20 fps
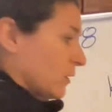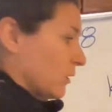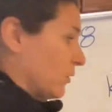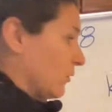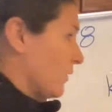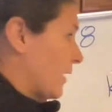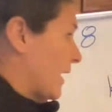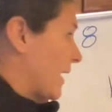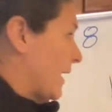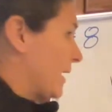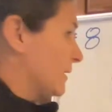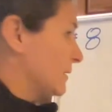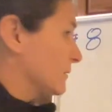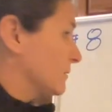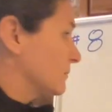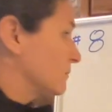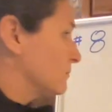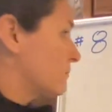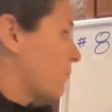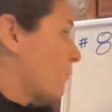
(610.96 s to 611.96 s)
call that.
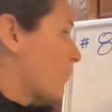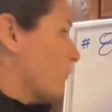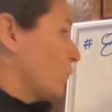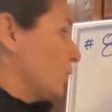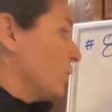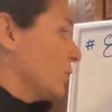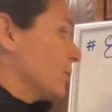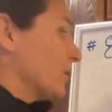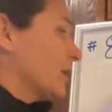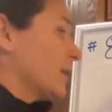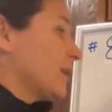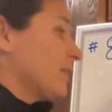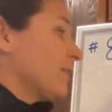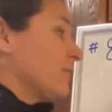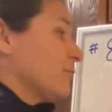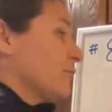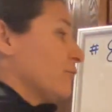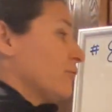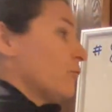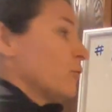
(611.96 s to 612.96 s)
We were
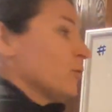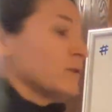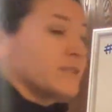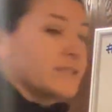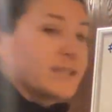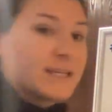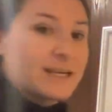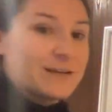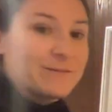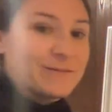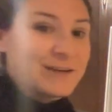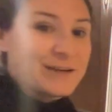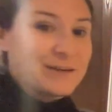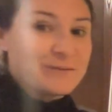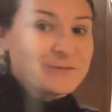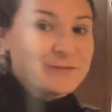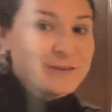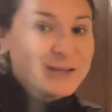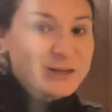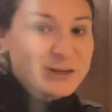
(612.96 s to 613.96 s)
given 4
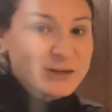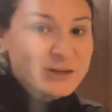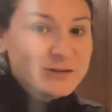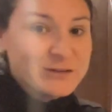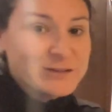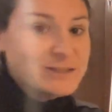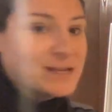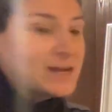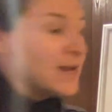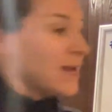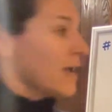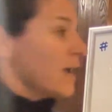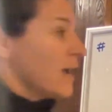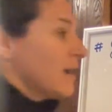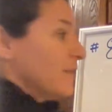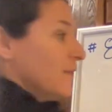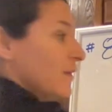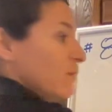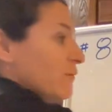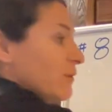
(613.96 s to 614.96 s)
significant figures,
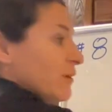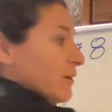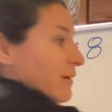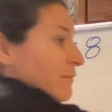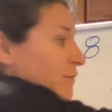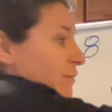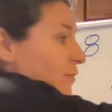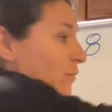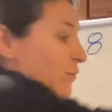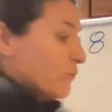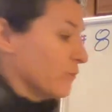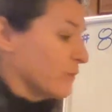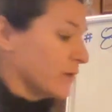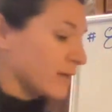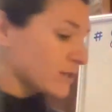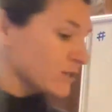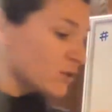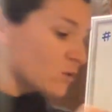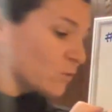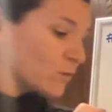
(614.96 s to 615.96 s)
and then we were given
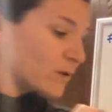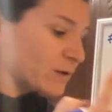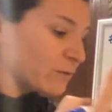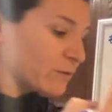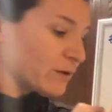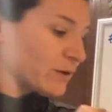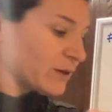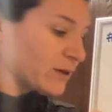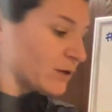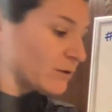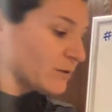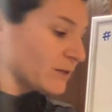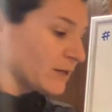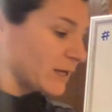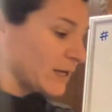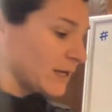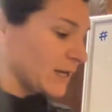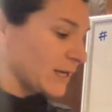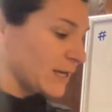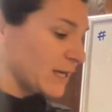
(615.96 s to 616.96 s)
3. So we really only
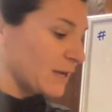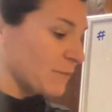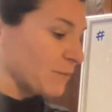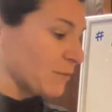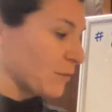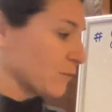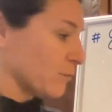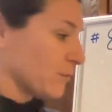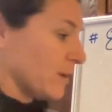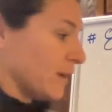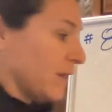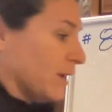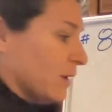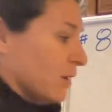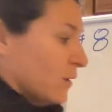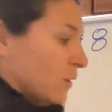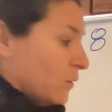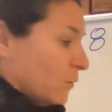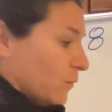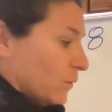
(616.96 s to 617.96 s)
going to keep 3.
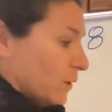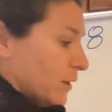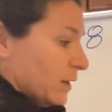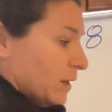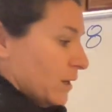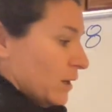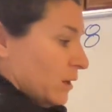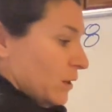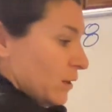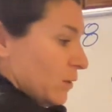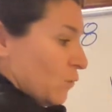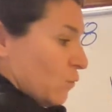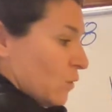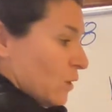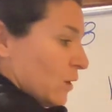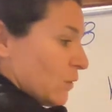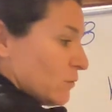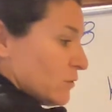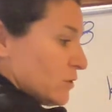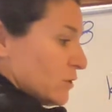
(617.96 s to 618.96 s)
We're going to call it
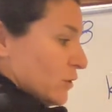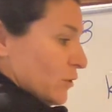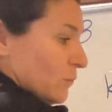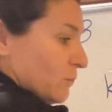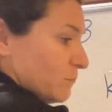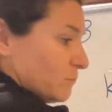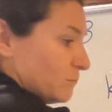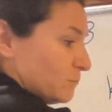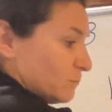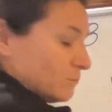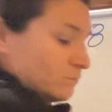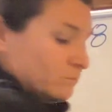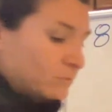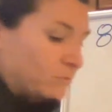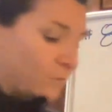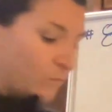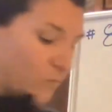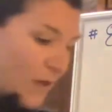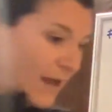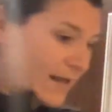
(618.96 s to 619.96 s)
102.
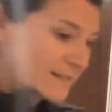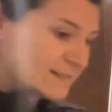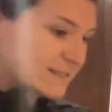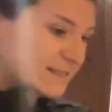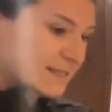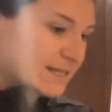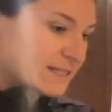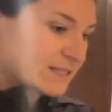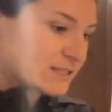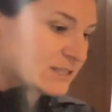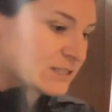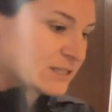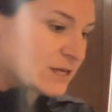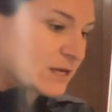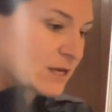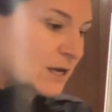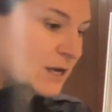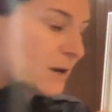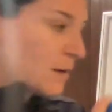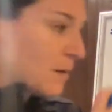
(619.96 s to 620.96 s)
That's its
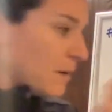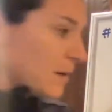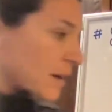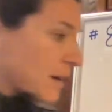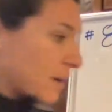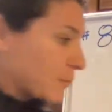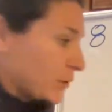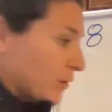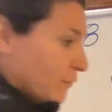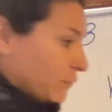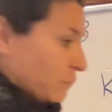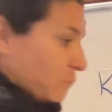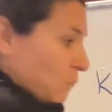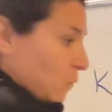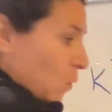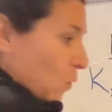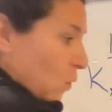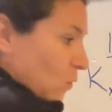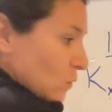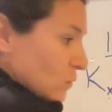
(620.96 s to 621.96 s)
number of
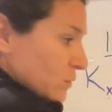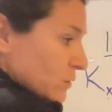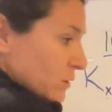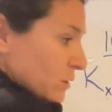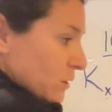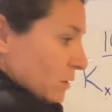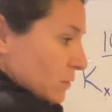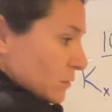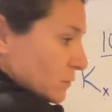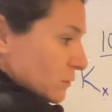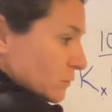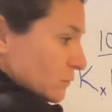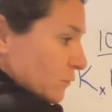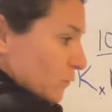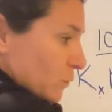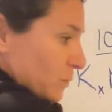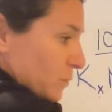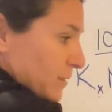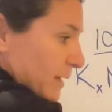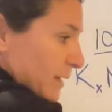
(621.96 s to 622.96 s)
moles
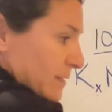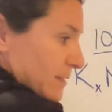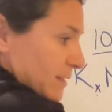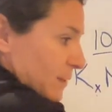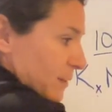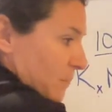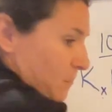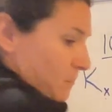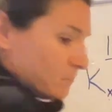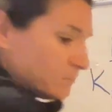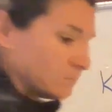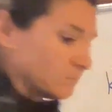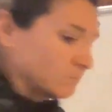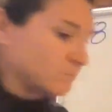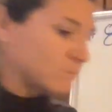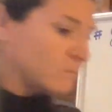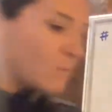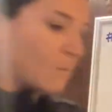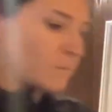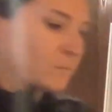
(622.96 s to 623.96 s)
for potassium.
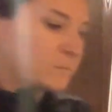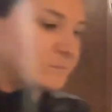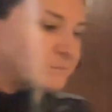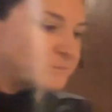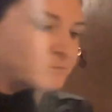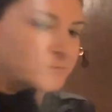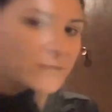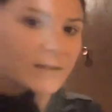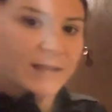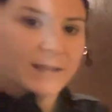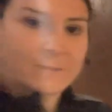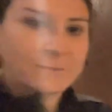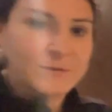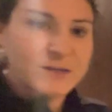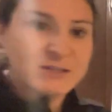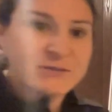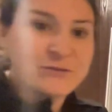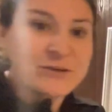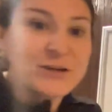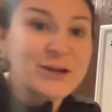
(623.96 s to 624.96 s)
Okay,
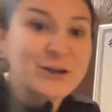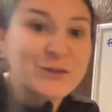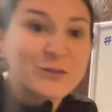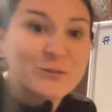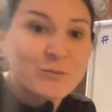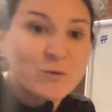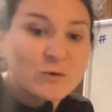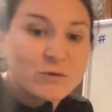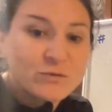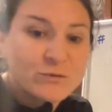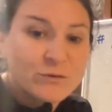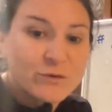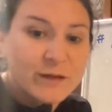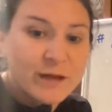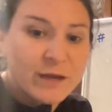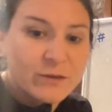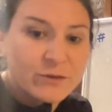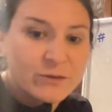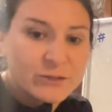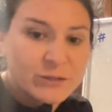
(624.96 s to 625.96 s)
let's figure out the moles for
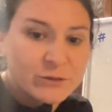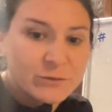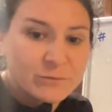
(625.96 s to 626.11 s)
the other 2.